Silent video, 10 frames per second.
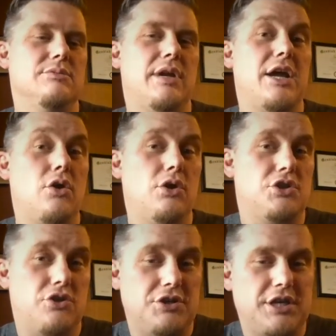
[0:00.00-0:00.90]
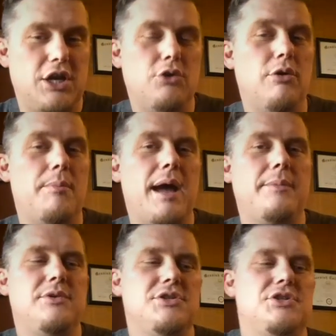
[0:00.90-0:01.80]
When I go to church, I go to a
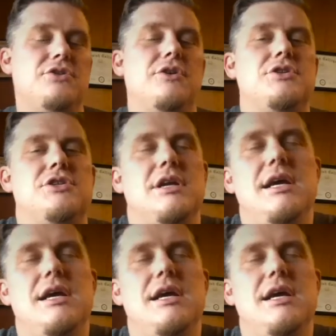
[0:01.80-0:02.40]
Baptist church.